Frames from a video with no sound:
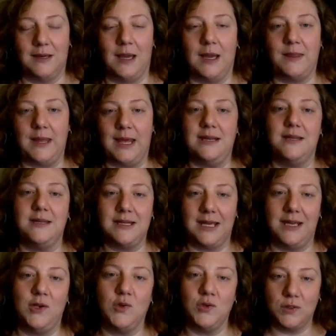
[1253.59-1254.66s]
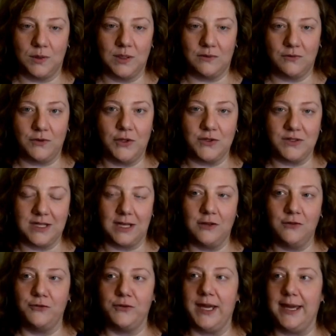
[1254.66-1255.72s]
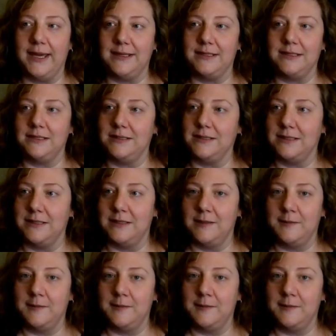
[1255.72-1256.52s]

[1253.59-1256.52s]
At the end of the day, you're doing it for yourself, and